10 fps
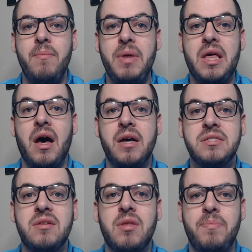
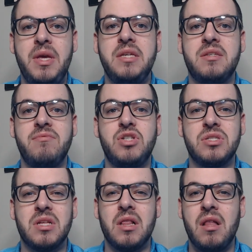because of the piece of
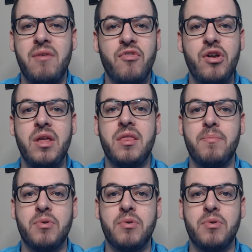just loving